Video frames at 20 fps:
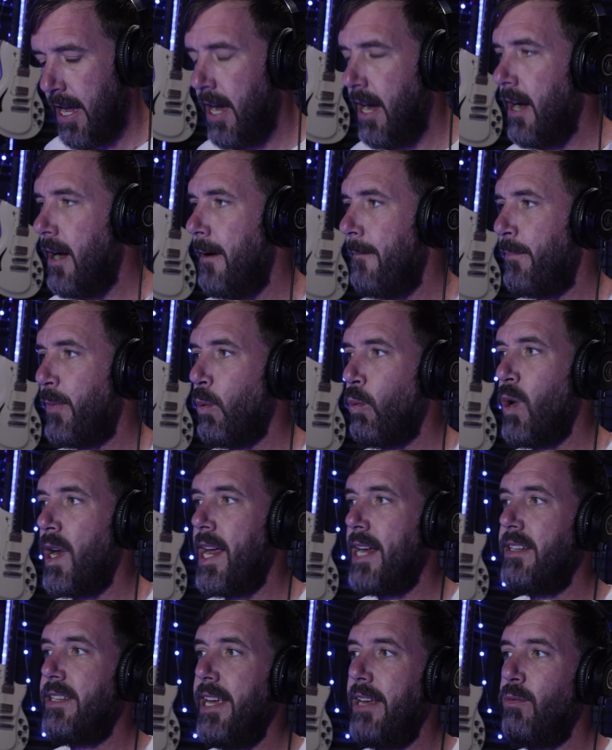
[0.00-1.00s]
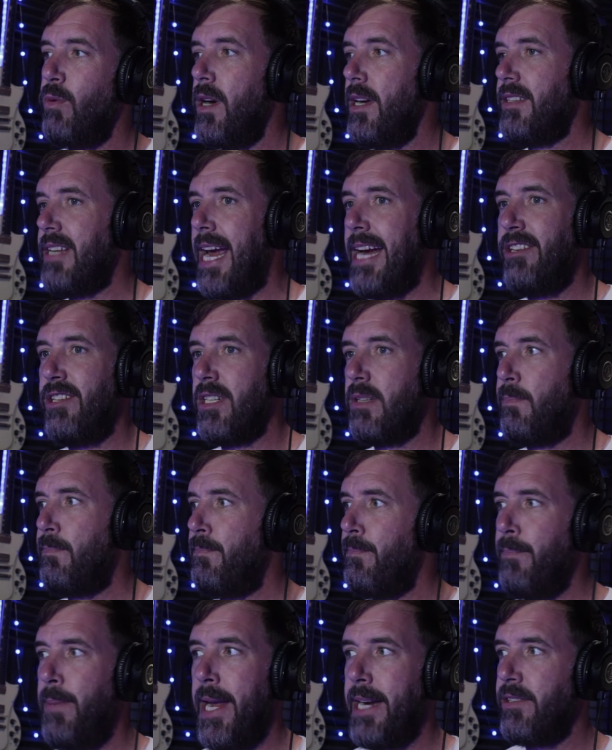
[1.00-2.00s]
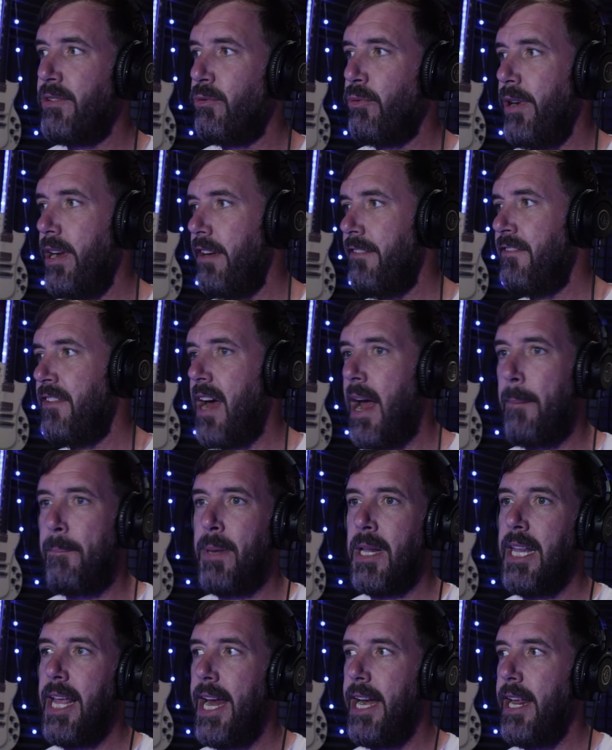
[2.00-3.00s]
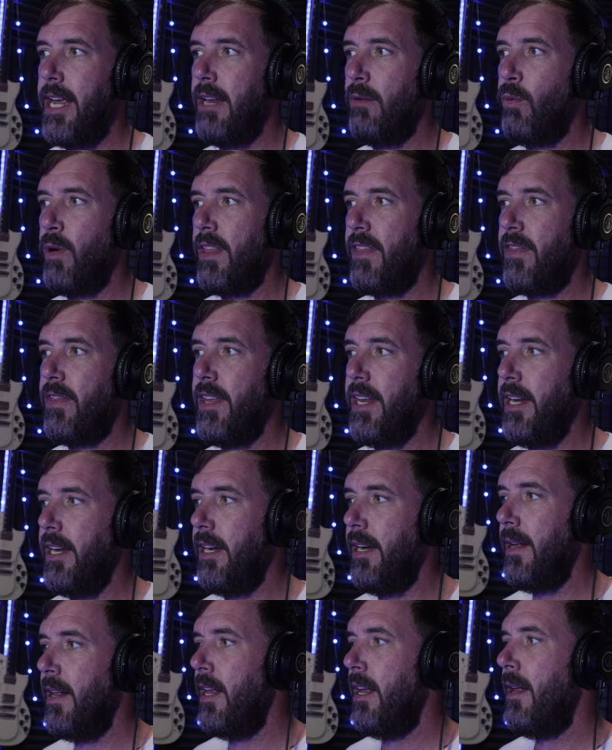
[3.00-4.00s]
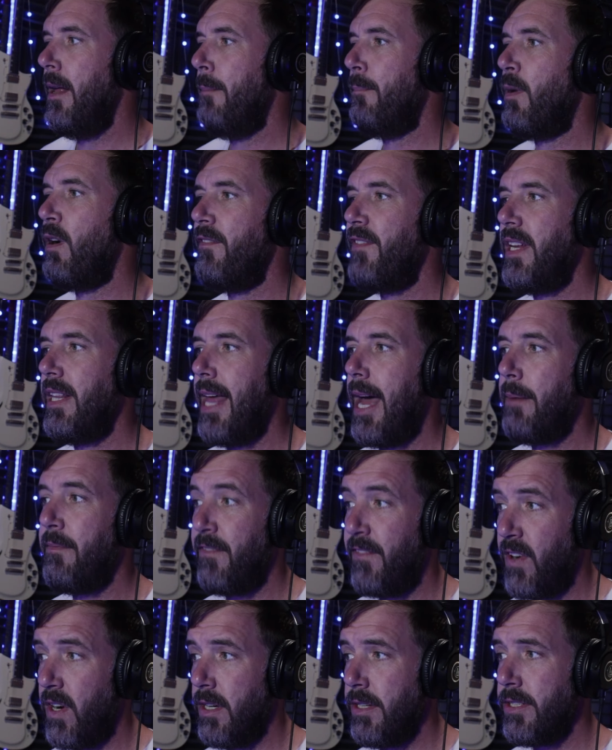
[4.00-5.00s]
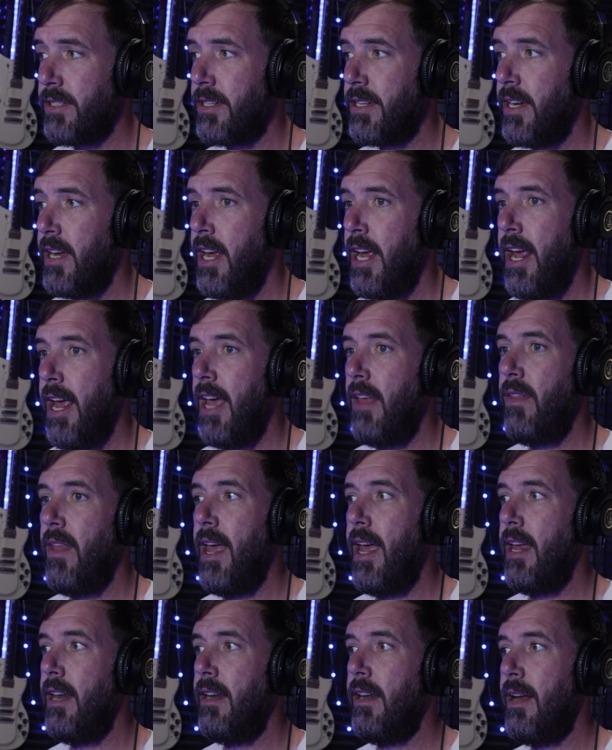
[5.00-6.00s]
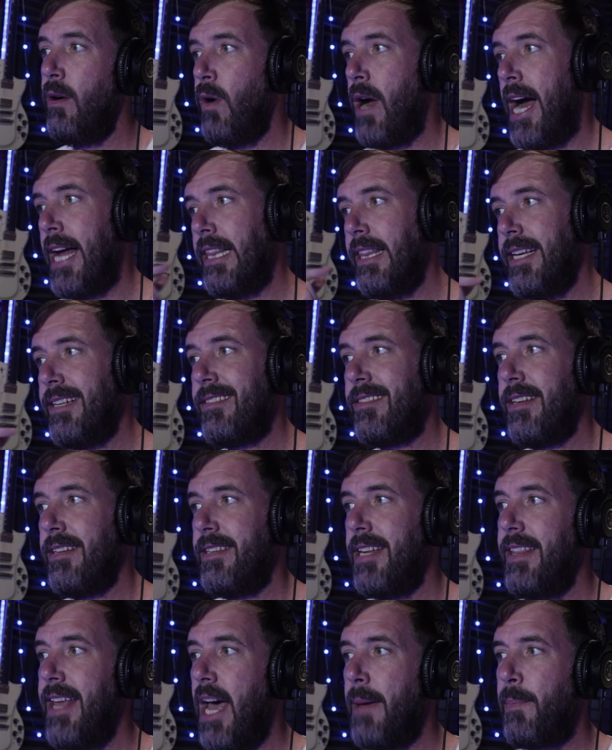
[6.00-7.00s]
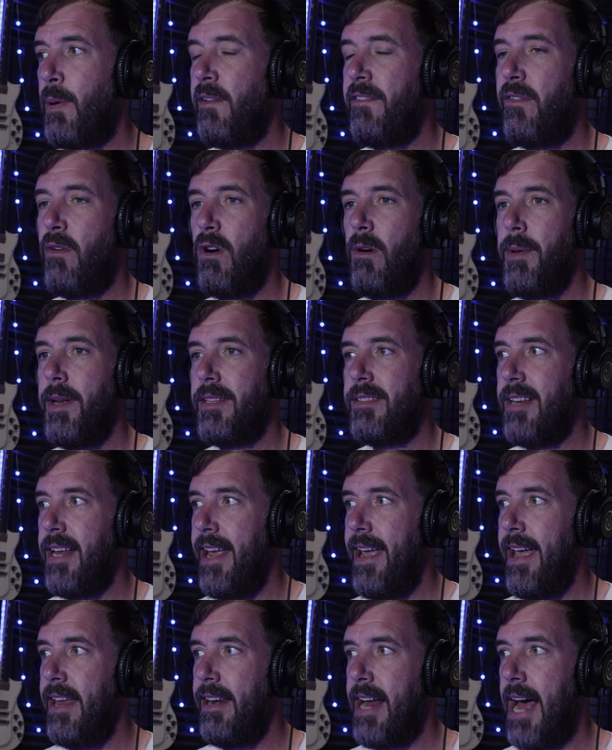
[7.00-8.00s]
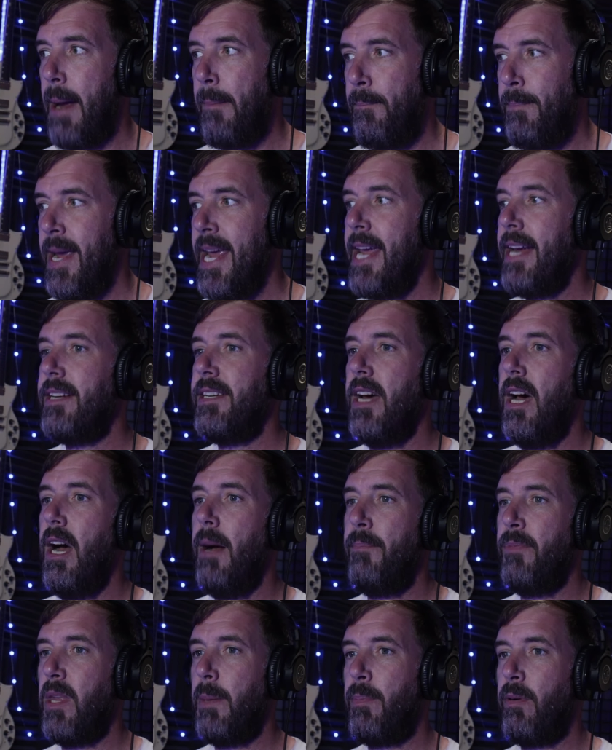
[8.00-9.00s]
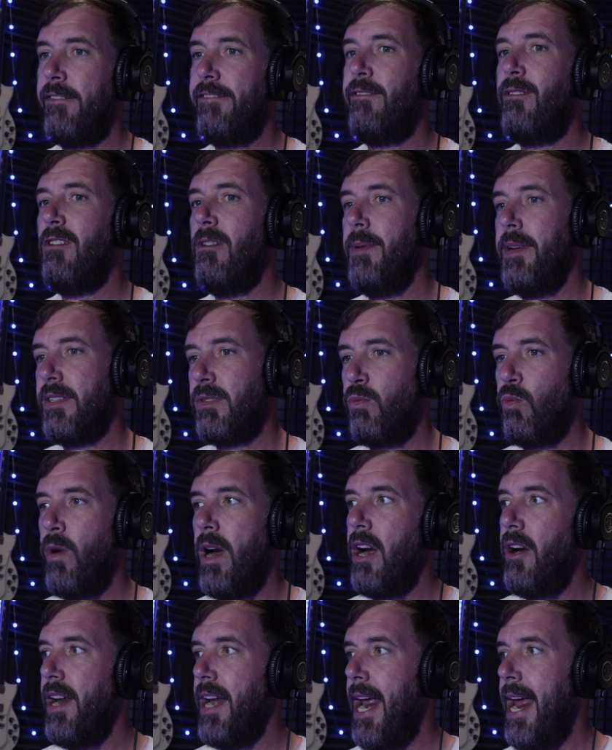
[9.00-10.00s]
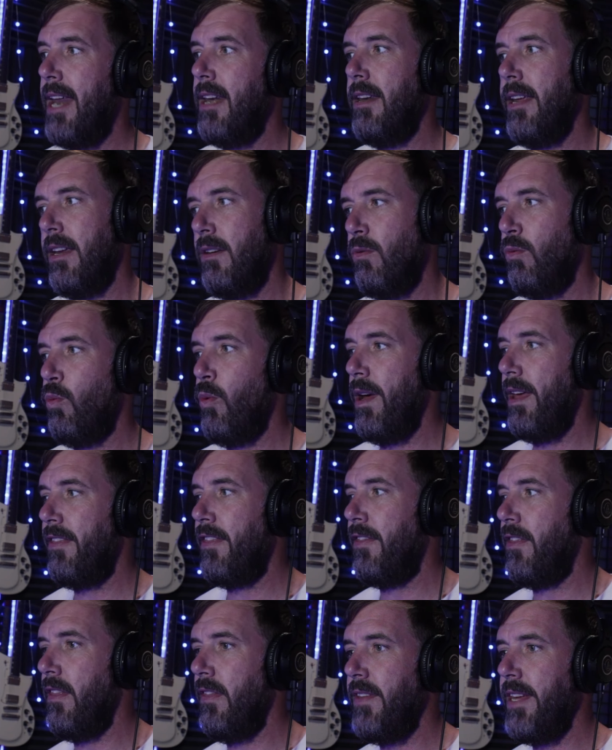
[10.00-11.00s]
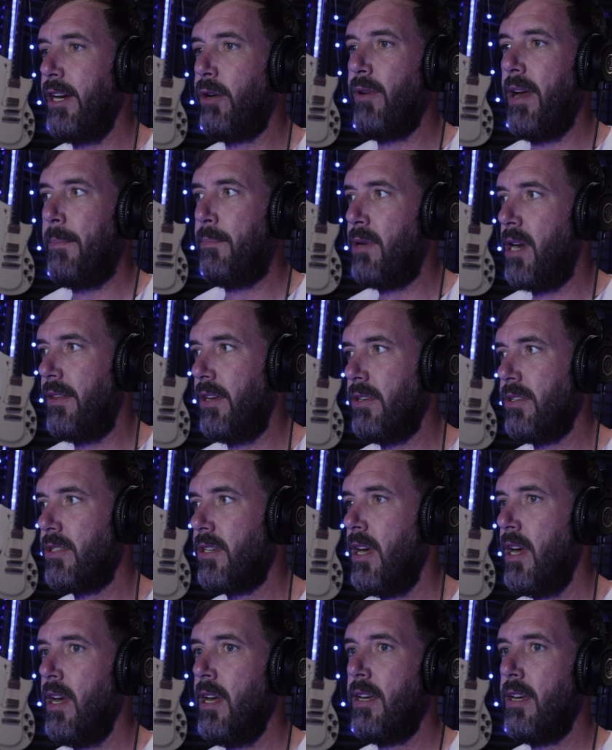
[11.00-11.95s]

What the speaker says: What I did was I just picked a riff, I played it with the Murphy Lab first, and then I listened to that performance and I picked up the performance where it ended with the Girt Brothers.